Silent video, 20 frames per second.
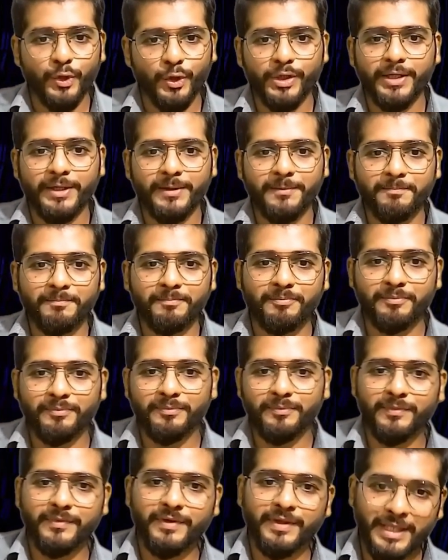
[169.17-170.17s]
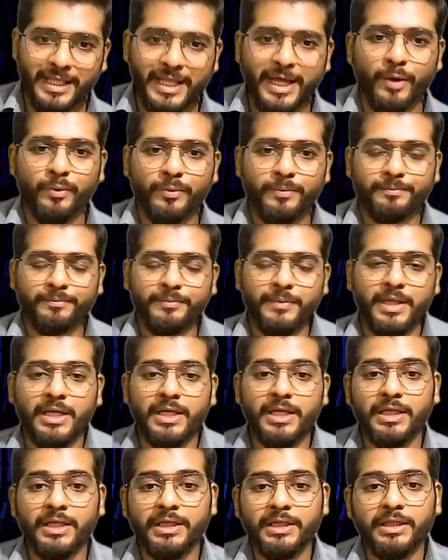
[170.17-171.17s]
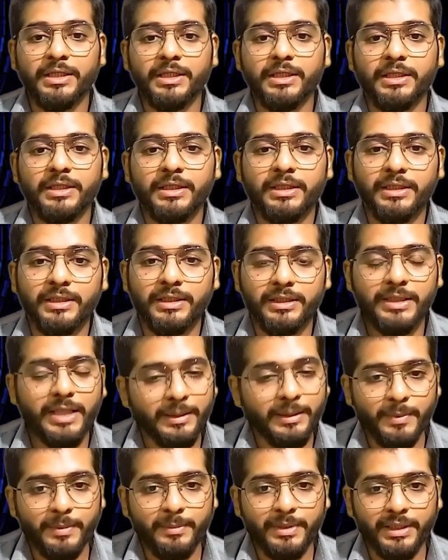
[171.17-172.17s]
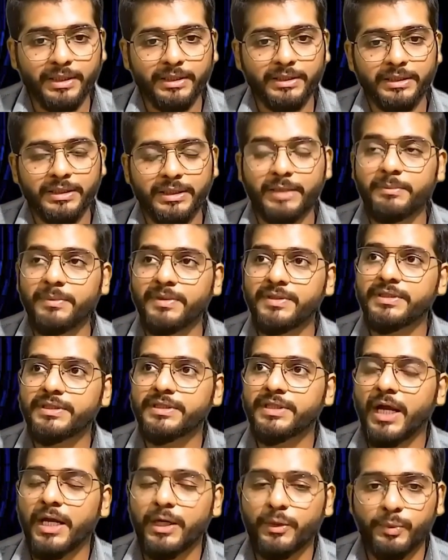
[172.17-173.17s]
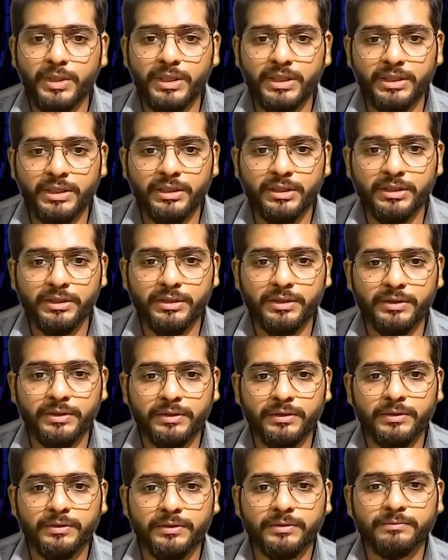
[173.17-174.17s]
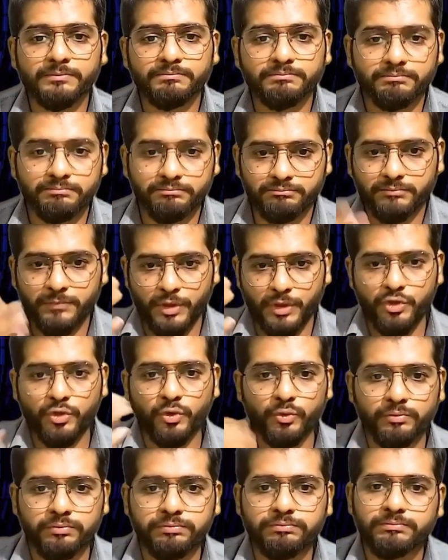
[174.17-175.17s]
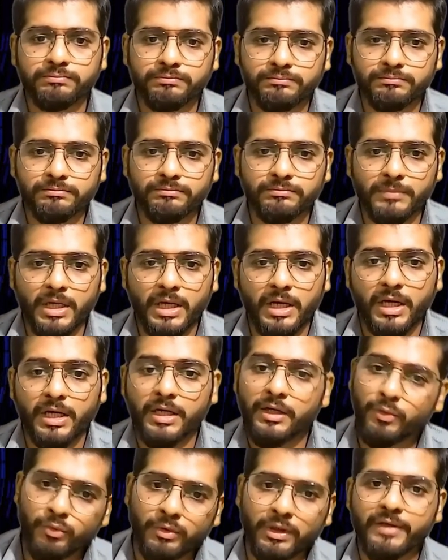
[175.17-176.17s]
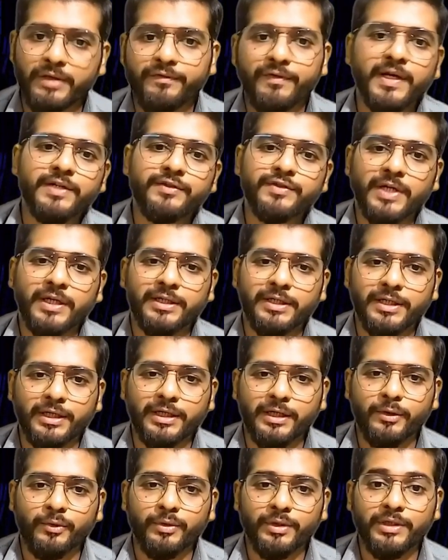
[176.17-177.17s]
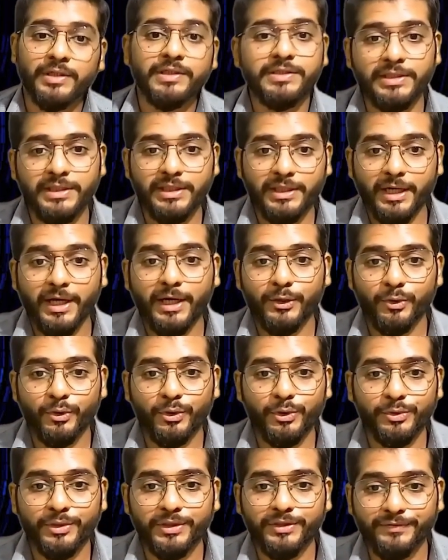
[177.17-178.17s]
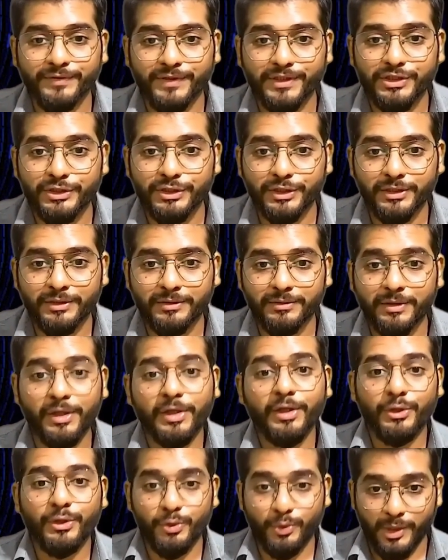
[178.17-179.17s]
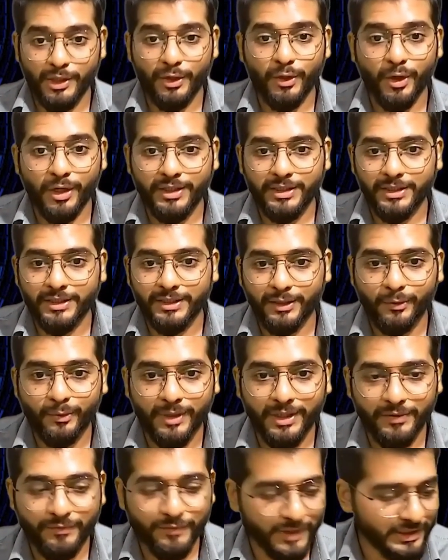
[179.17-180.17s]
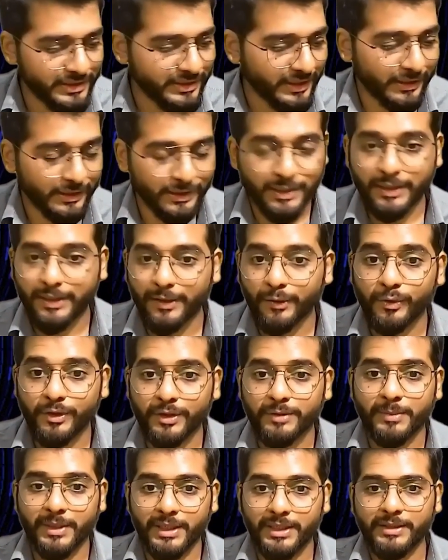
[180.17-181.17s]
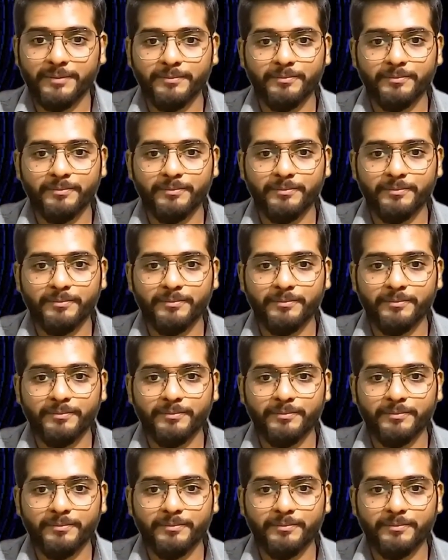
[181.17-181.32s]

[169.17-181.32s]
Okay, now let me begin. Let me start with you are a qualified chartered accountant. See, I told you it's fictional. You are not yet a qualified chartered accountant, but